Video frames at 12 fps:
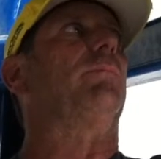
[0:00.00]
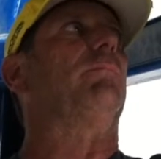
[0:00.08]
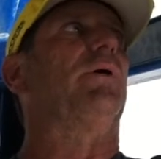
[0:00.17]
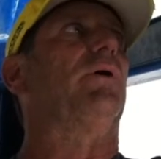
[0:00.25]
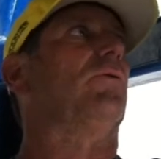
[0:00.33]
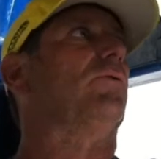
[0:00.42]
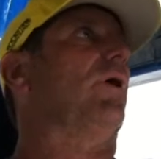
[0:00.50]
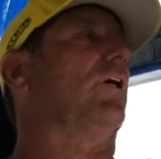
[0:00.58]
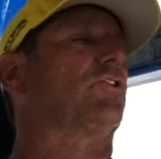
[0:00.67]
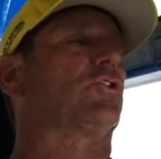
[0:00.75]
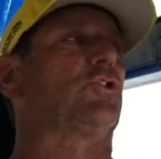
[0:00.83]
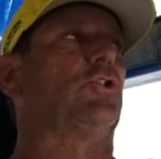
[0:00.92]
can build a
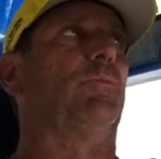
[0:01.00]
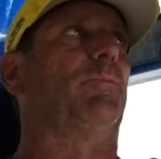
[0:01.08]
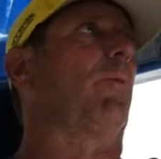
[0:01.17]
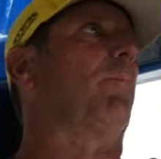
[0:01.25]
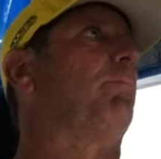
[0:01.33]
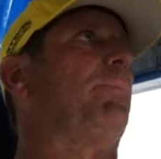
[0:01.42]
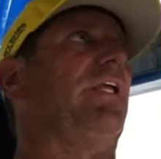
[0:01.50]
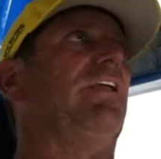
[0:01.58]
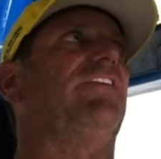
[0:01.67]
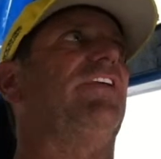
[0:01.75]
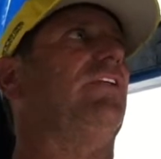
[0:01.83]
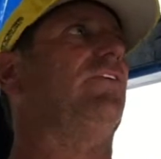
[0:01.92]
super
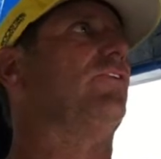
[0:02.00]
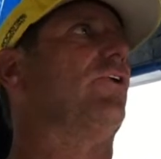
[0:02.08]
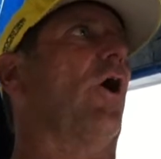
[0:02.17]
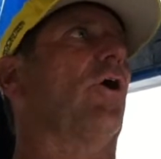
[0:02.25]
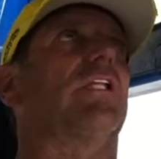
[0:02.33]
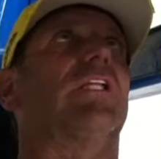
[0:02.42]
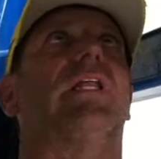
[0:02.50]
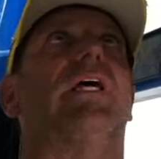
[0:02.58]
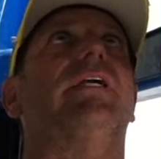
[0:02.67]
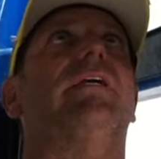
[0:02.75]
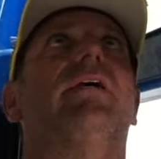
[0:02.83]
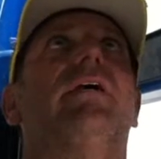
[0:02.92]
beefy, gnarly
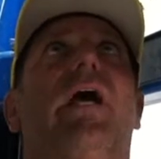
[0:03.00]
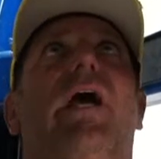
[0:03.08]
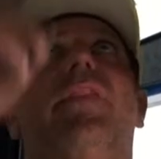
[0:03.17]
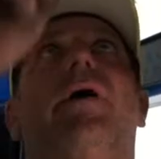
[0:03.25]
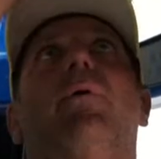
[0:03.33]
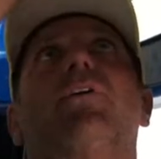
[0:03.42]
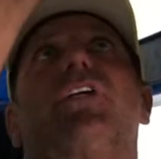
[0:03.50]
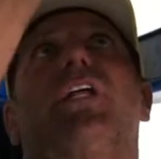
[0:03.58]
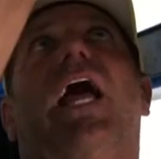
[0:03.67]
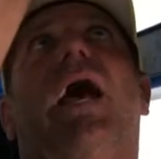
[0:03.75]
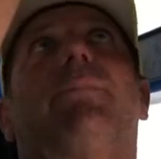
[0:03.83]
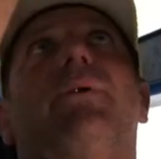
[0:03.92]
link, and then what's going
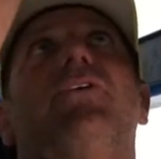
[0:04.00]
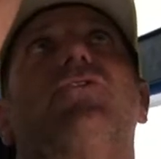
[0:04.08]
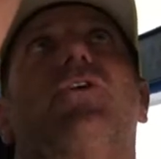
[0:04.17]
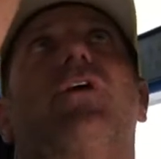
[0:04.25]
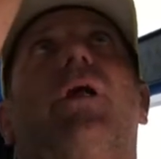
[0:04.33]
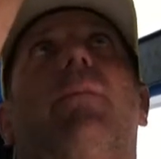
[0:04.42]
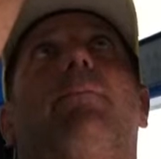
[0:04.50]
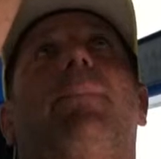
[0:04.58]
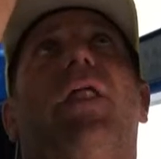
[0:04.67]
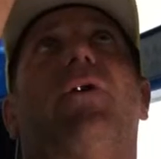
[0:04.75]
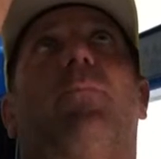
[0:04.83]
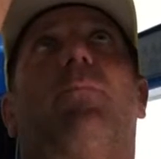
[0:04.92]
to happen is you're going to
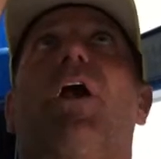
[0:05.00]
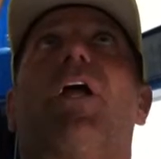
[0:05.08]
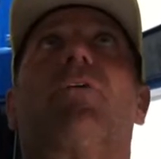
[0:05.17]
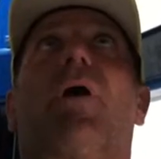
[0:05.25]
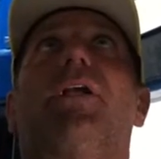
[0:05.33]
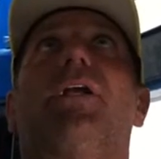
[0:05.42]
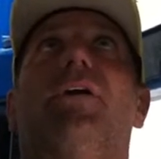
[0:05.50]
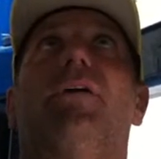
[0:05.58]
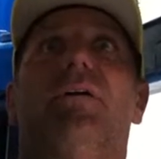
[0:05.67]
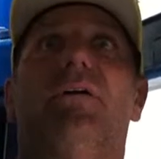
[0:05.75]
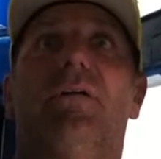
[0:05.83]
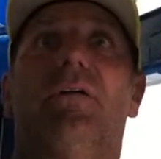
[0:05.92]
bend or break right
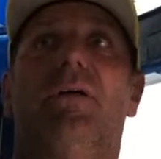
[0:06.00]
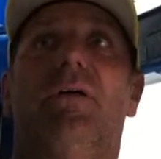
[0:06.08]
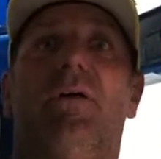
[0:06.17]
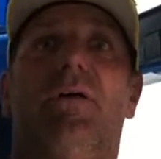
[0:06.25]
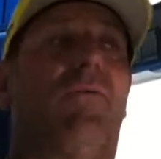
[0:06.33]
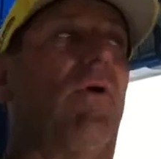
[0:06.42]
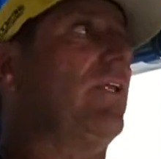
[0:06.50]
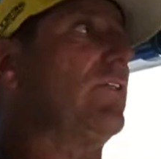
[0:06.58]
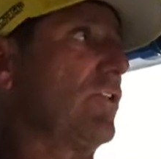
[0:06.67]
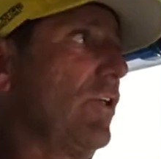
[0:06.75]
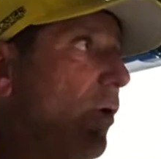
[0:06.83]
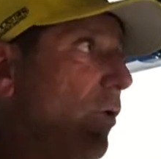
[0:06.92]
here, right?
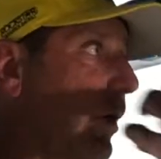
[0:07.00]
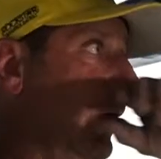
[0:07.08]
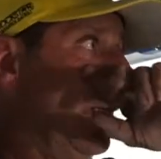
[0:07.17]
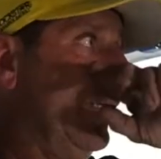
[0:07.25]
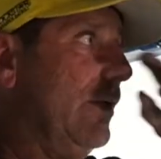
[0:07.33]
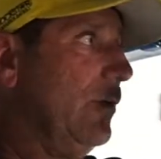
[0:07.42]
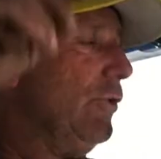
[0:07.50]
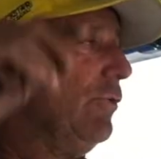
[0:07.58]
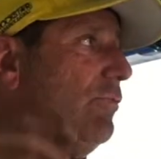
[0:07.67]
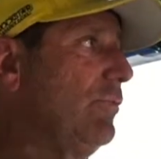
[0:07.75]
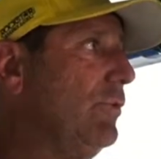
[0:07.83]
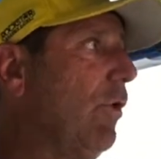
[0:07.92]
So
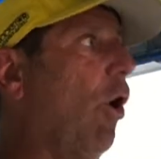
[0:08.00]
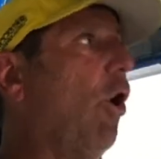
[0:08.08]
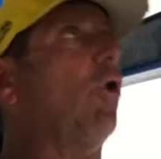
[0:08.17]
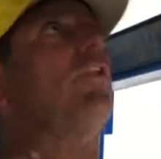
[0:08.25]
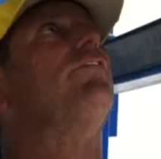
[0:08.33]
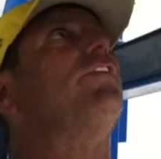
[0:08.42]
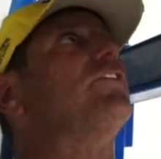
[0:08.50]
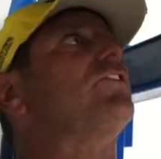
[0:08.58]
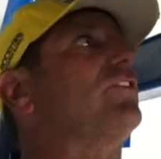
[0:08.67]
you, all of this